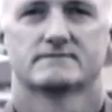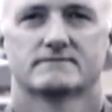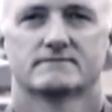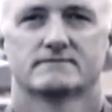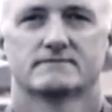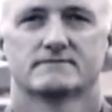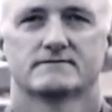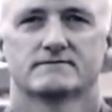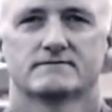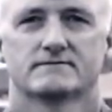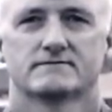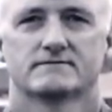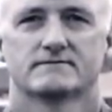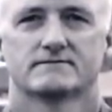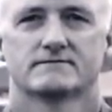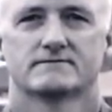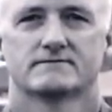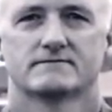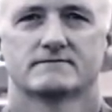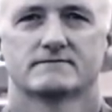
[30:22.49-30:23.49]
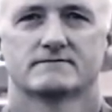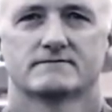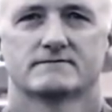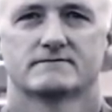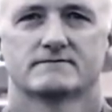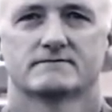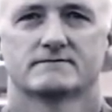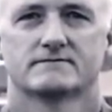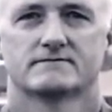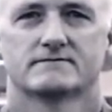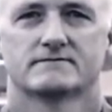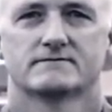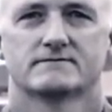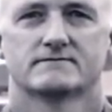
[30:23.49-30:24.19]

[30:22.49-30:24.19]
No one is speaking in this clip.